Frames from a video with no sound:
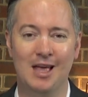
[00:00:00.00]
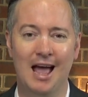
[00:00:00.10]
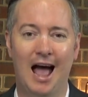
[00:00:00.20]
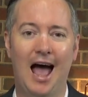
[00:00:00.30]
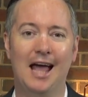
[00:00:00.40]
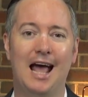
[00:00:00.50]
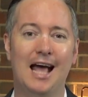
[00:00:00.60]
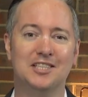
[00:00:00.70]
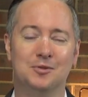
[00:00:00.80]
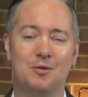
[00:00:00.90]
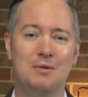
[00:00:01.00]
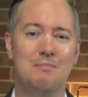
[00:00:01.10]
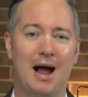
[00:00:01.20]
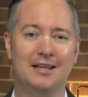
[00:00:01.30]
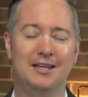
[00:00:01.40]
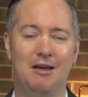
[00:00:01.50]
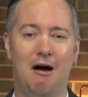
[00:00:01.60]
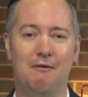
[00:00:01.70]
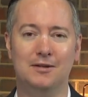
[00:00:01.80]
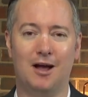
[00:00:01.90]
And as I was coming back to the
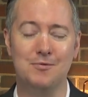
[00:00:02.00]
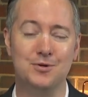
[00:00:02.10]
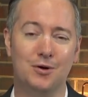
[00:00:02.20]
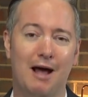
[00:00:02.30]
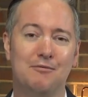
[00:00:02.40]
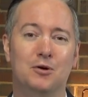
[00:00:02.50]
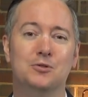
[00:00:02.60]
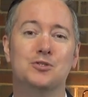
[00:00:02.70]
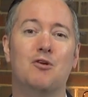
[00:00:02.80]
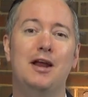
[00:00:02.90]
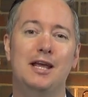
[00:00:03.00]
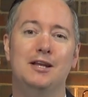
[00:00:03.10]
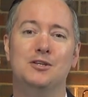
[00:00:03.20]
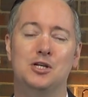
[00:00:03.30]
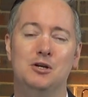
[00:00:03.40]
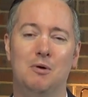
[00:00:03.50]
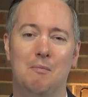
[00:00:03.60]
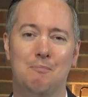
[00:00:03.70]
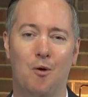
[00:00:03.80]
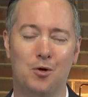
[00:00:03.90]
office, I was going to have to go straight into a
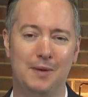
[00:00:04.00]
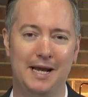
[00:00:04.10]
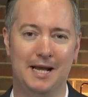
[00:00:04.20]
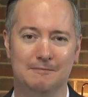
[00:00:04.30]
board meeting.